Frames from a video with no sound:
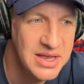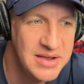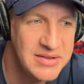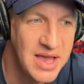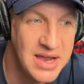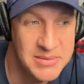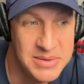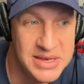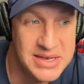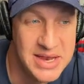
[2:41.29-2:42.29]
has gotten to
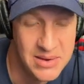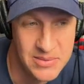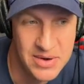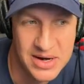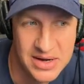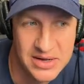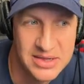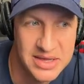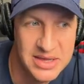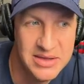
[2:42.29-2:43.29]
be downright
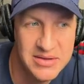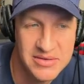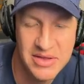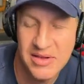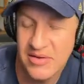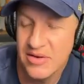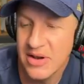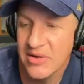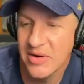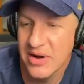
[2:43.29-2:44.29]
ugly. So that's our
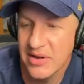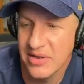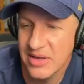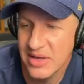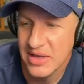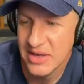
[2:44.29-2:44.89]
downright ugly.